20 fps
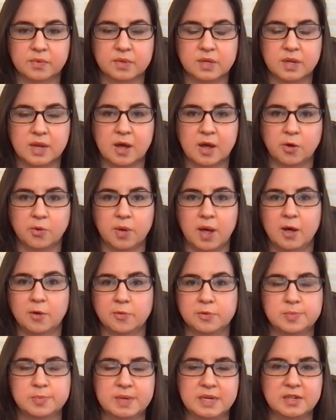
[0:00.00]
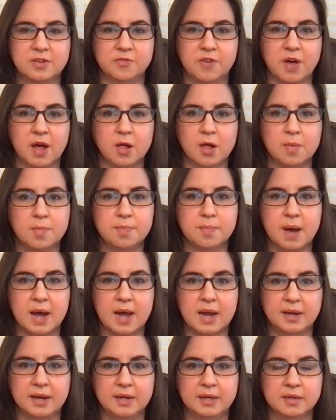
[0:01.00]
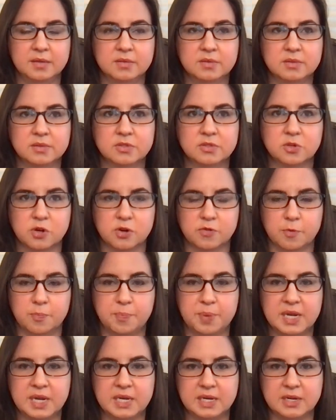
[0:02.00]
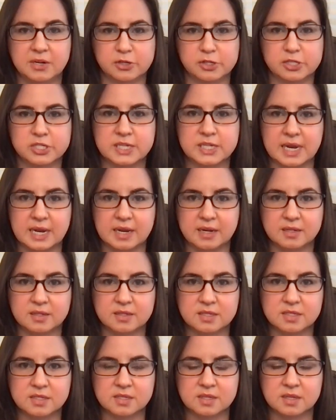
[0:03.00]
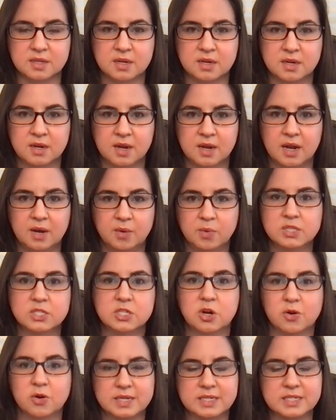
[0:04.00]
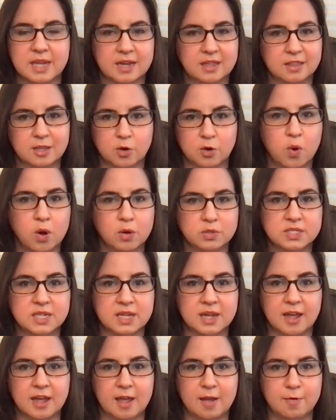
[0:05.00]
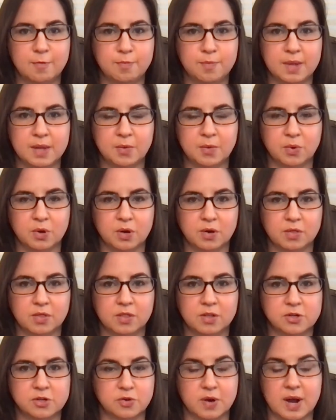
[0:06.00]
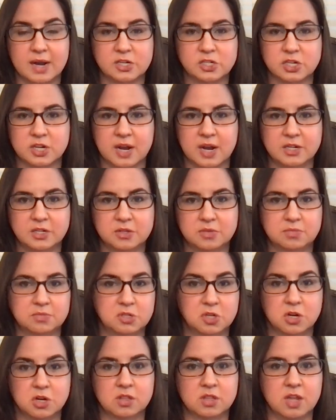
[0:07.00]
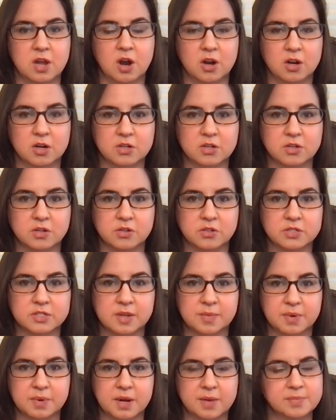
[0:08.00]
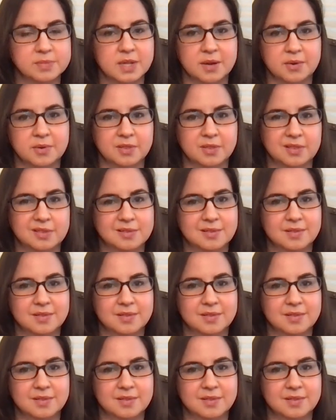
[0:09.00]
helped me develop my sort of opinion or stance. And it wasn't always like the quotes they gave me were the direction I took the article. Sometimes I would,